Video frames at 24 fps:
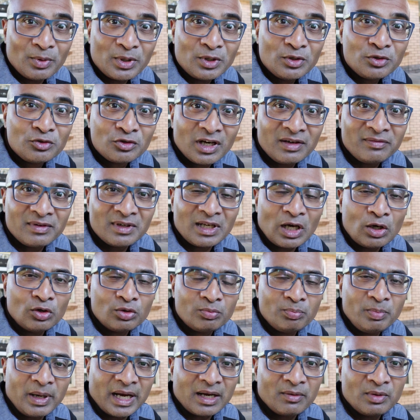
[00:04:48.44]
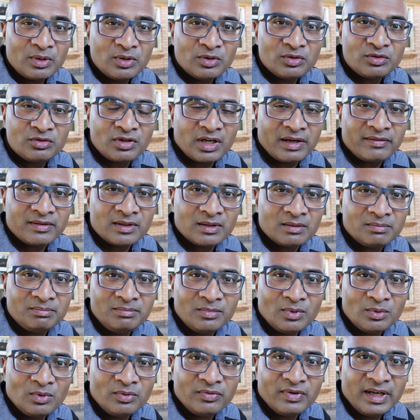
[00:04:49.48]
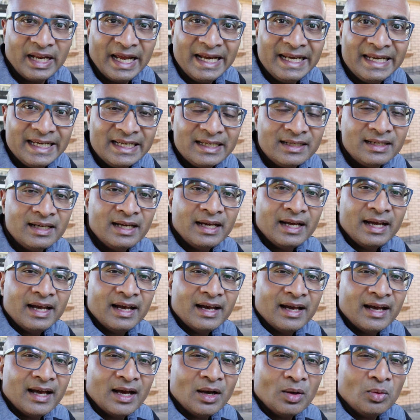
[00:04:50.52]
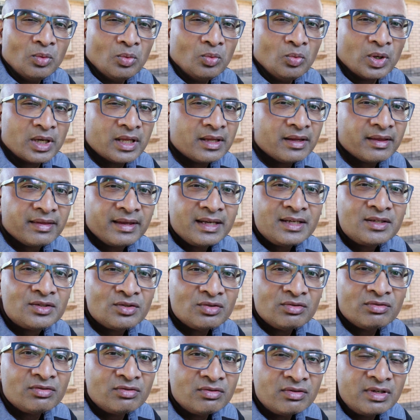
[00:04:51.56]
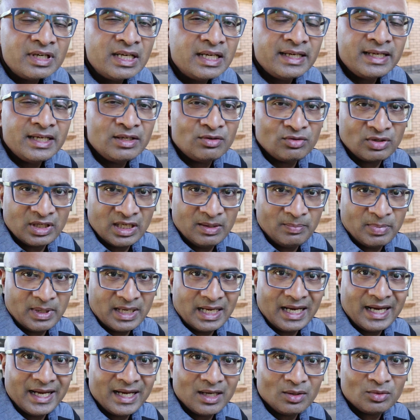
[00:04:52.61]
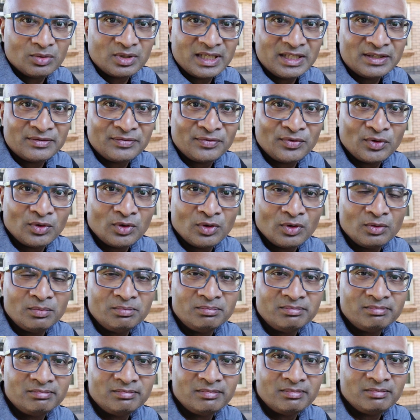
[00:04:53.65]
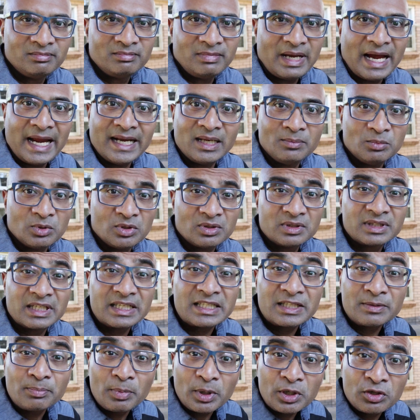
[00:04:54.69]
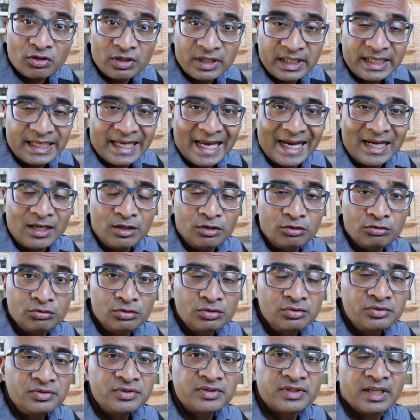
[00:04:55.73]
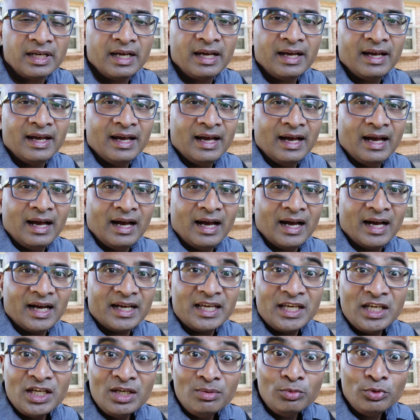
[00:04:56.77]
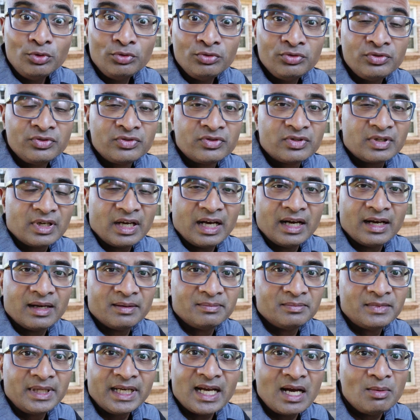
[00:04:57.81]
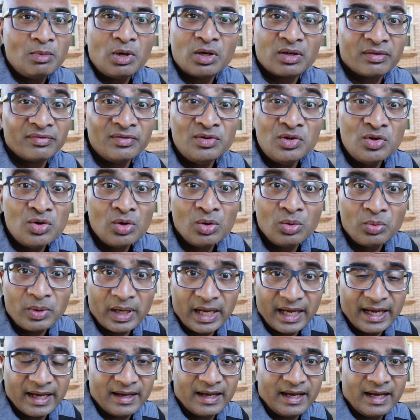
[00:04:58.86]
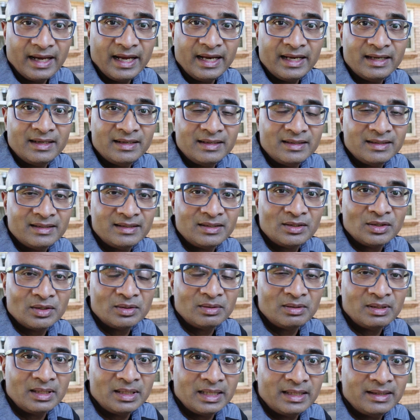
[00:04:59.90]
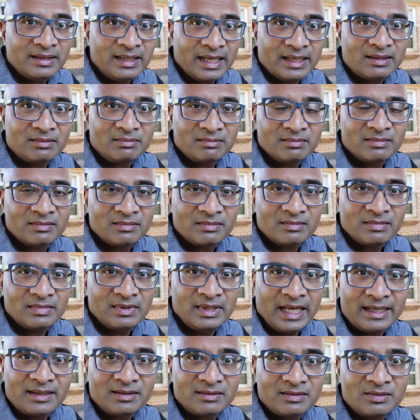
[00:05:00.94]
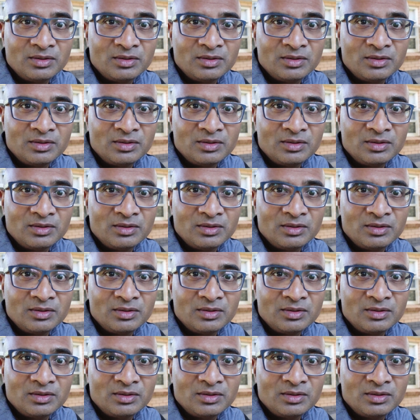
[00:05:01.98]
when you travel outback, when you travel overlanding, one of the things you really need to keep an eye out is for animals, especially kangaroos, emus. They come out of nowhere, and that that